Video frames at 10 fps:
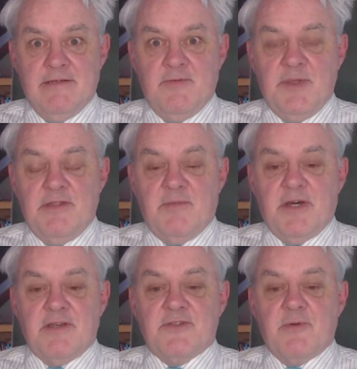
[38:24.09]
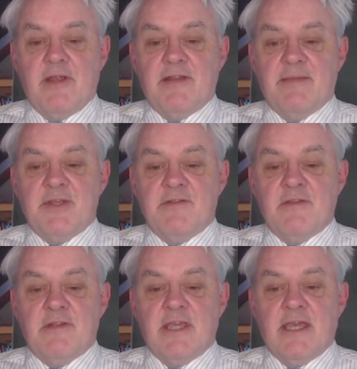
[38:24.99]
We'll be in the Market Square in
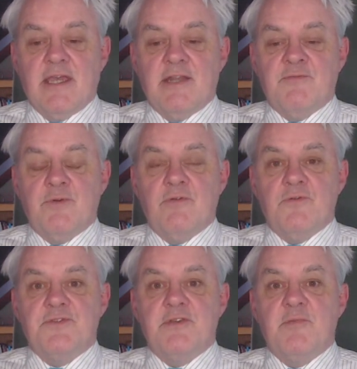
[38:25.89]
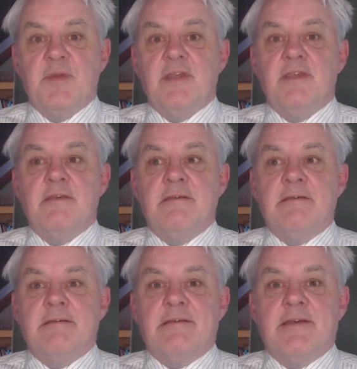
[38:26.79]
Abingdon, and we'll also be
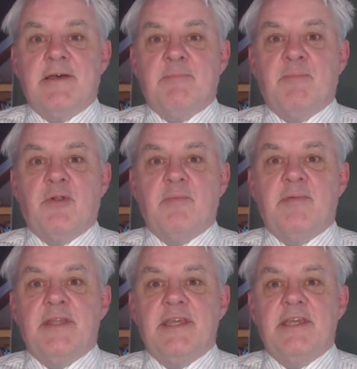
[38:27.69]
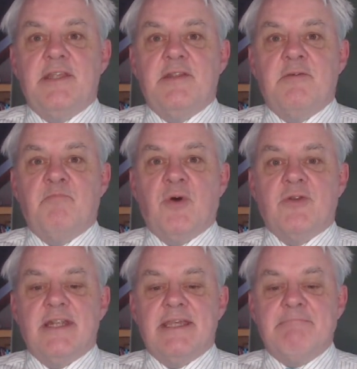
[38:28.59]
probably in
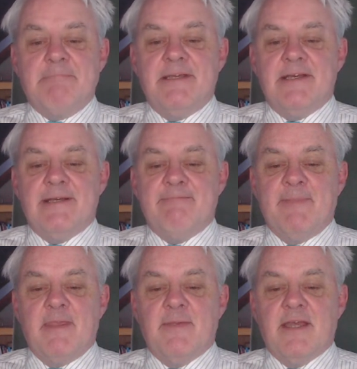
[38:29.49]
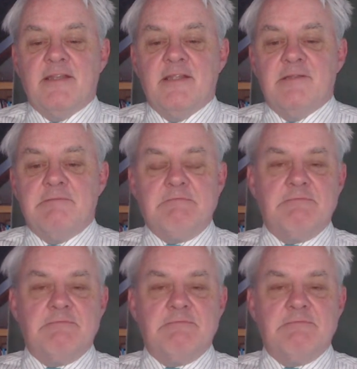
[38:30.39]
Botley, in that little